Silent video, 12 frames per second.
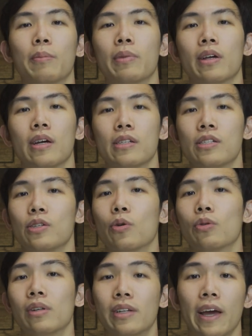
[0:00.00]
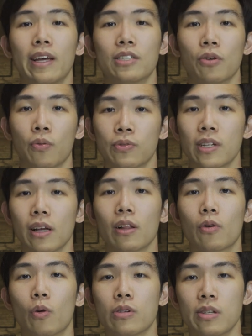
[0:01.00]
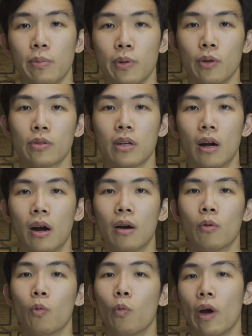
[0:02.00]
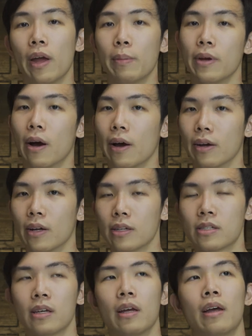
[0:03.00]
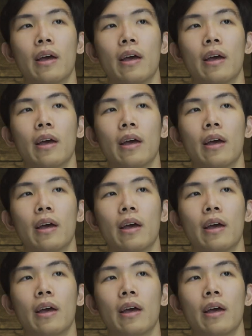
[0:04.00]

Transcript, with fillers: because you know the days of single core C P Us are way behind us.